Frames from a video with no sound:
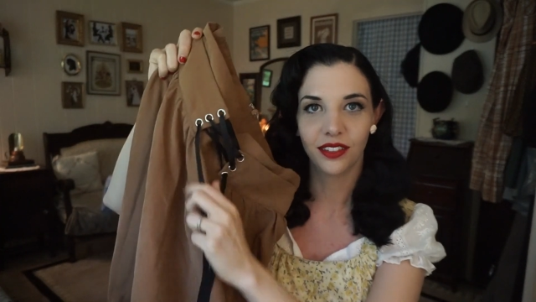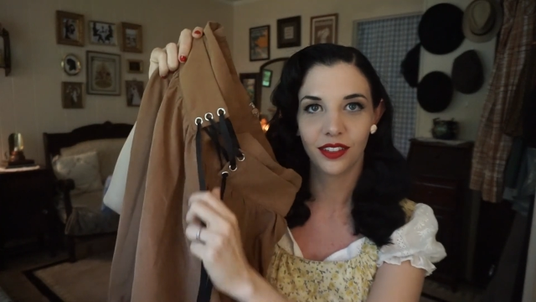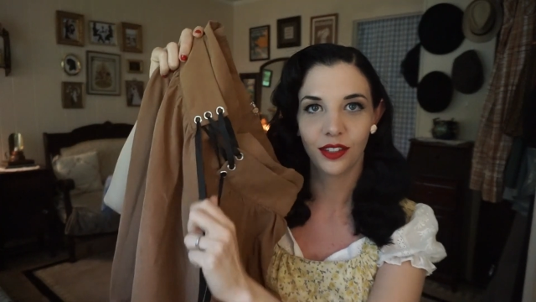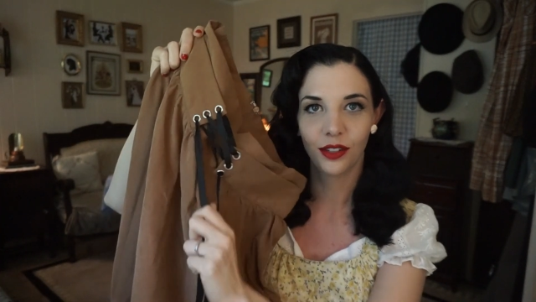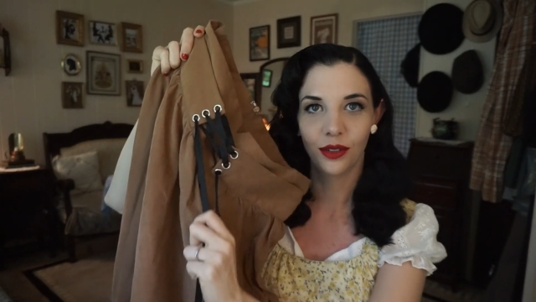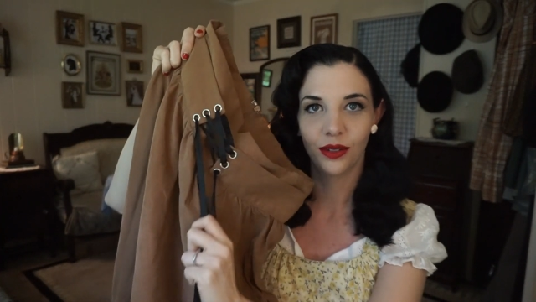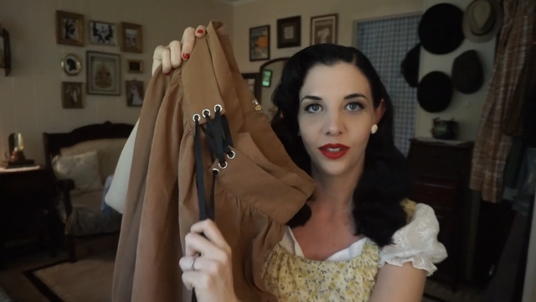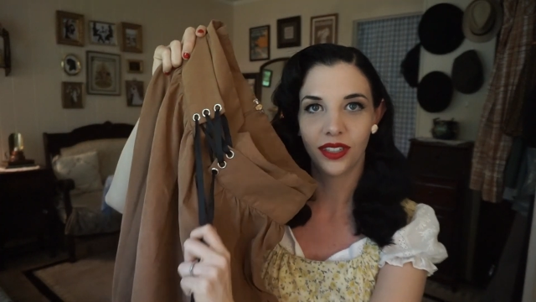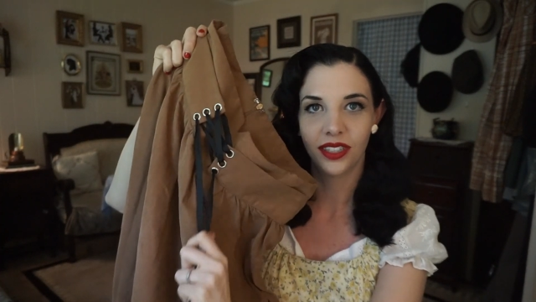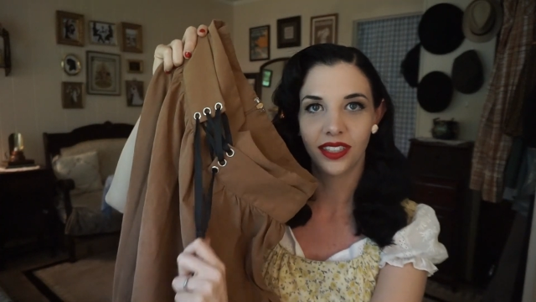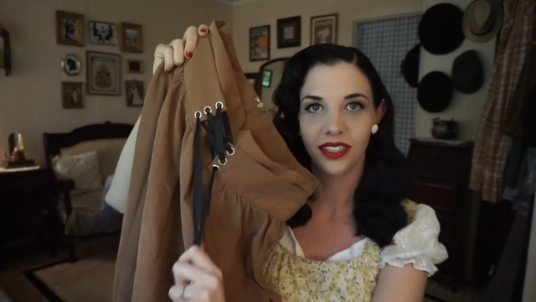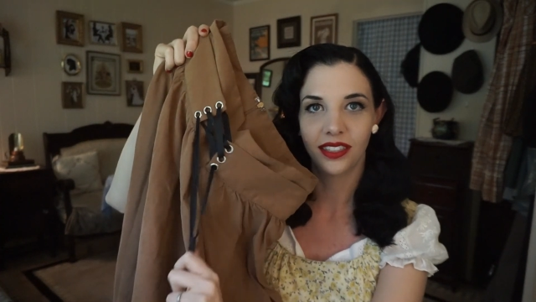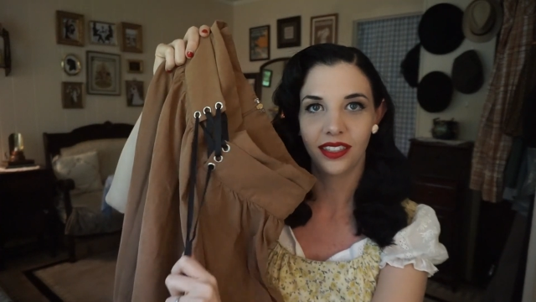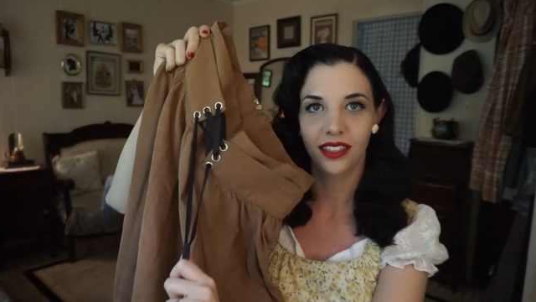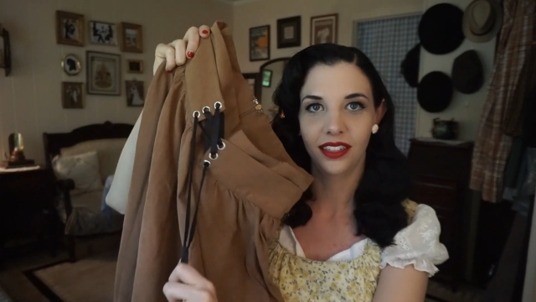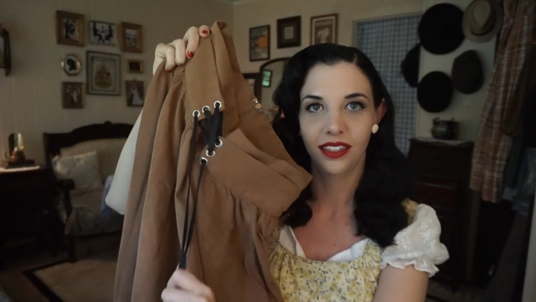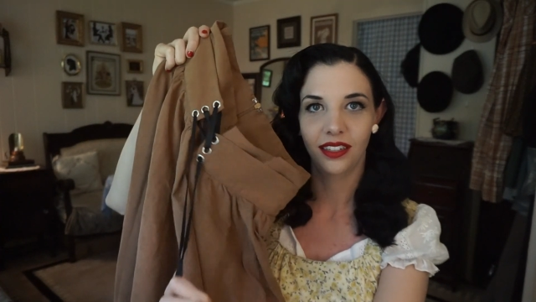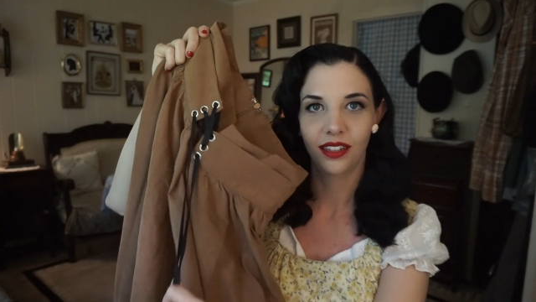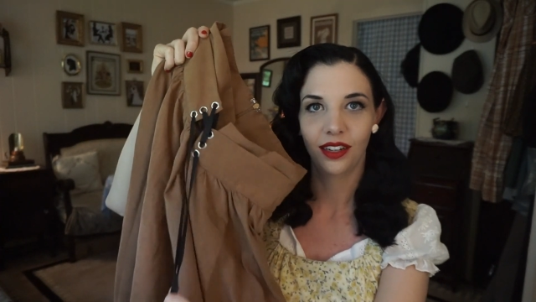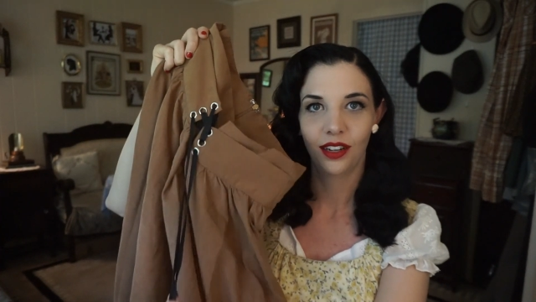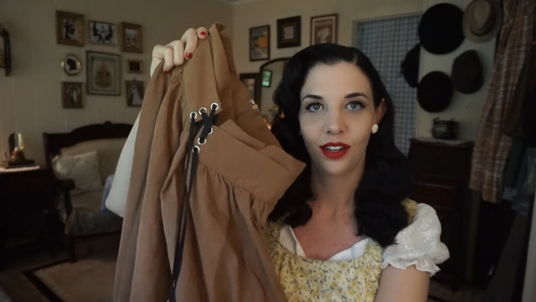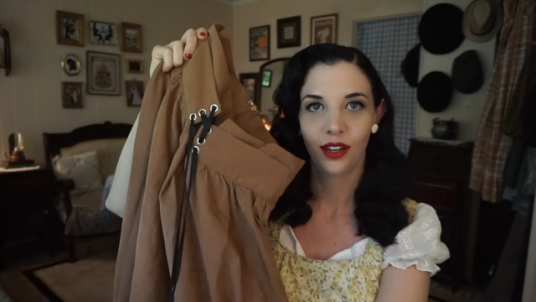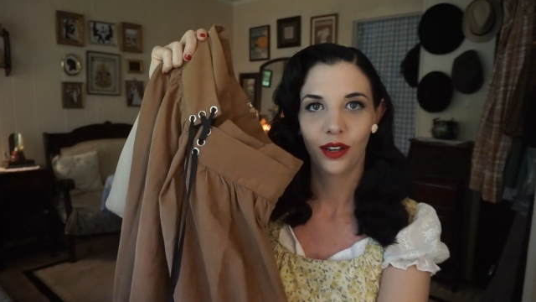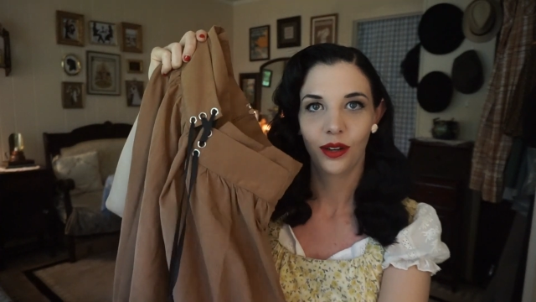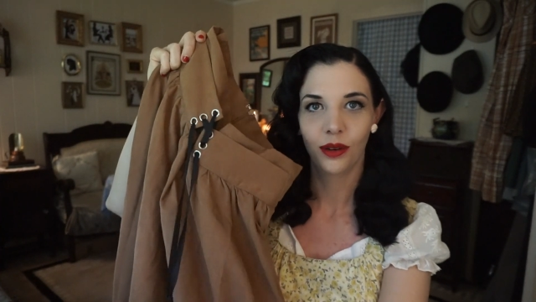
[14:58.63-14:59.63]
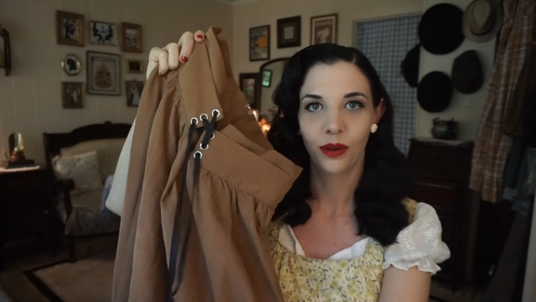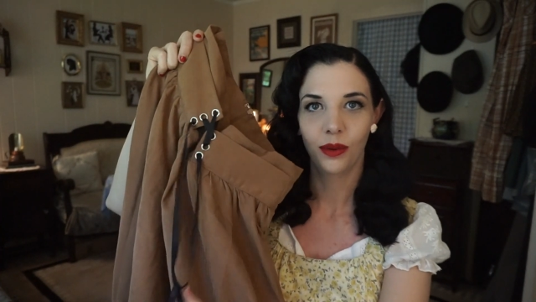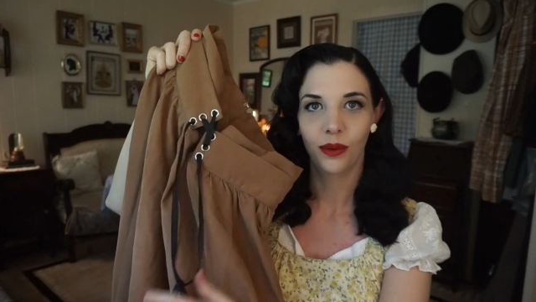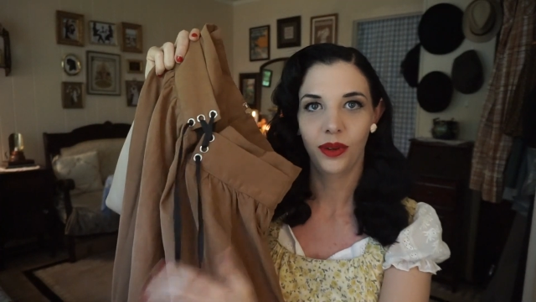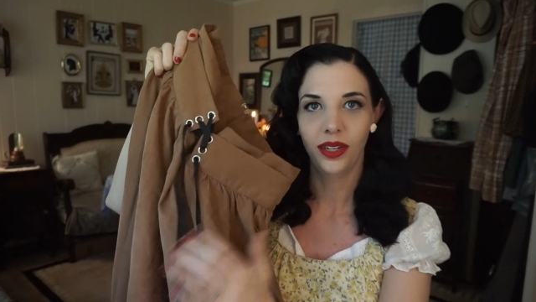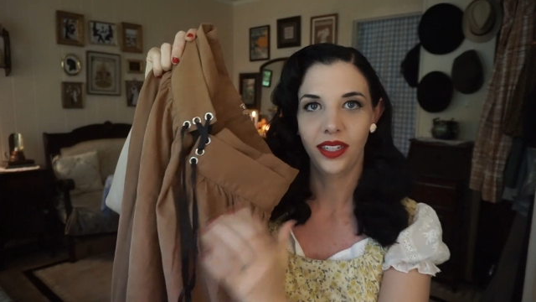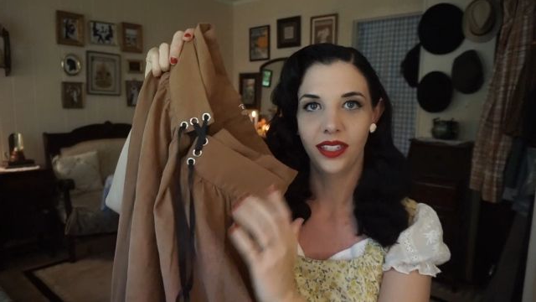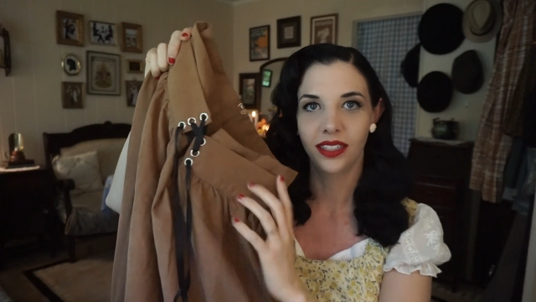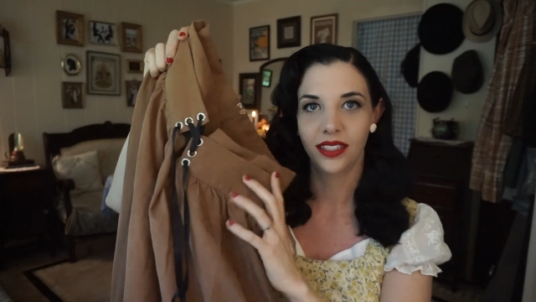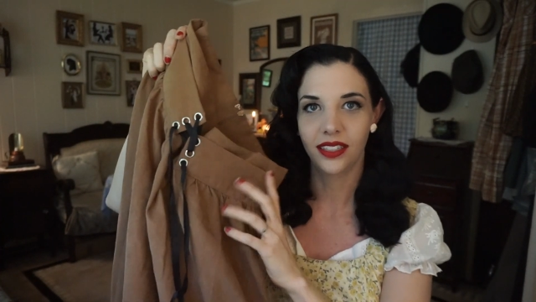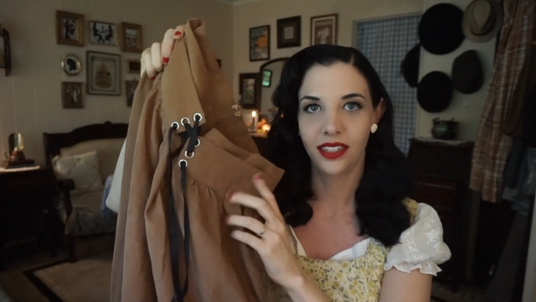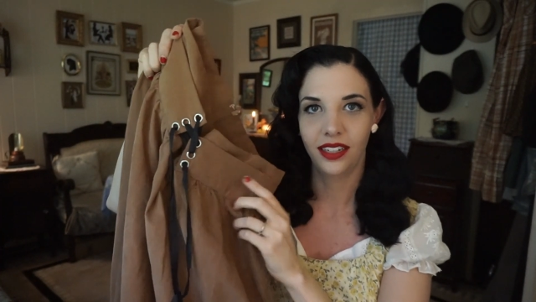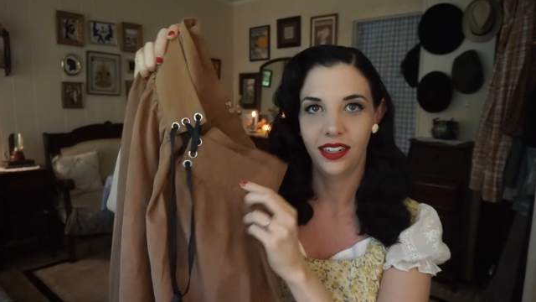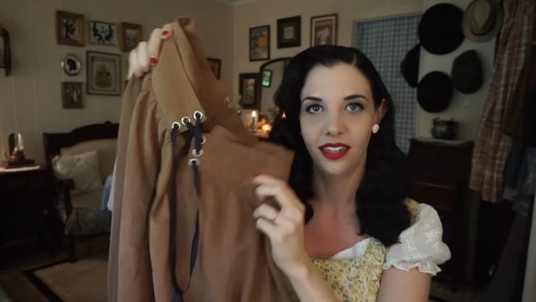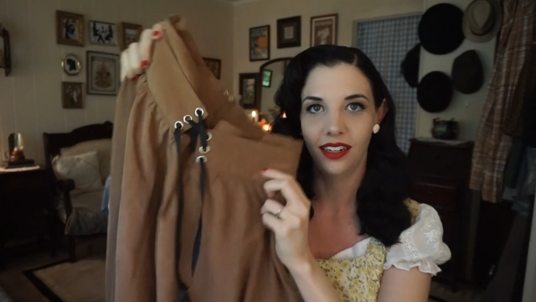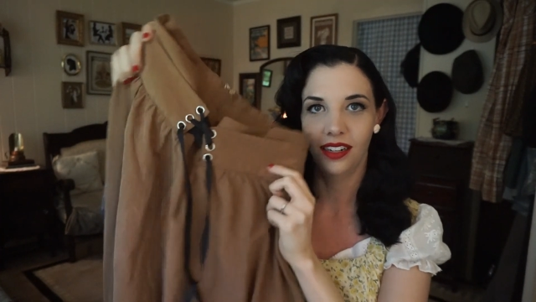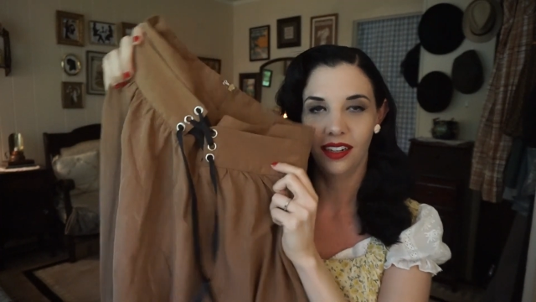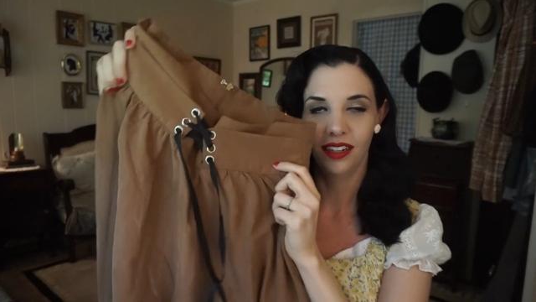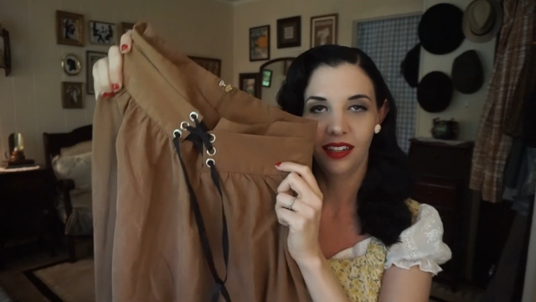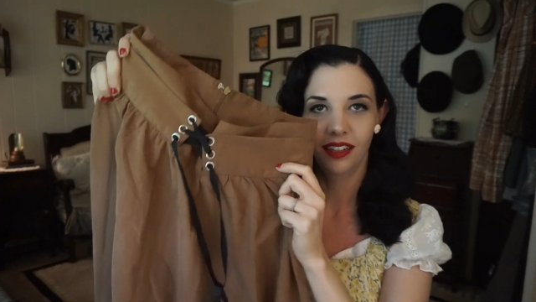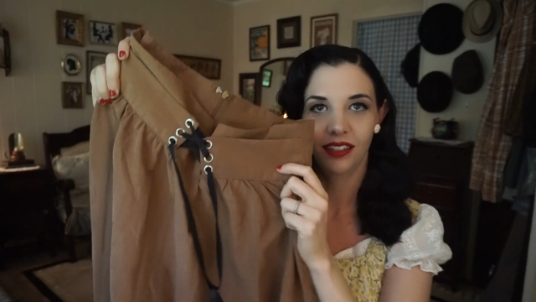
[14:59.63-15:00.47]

corset waist area.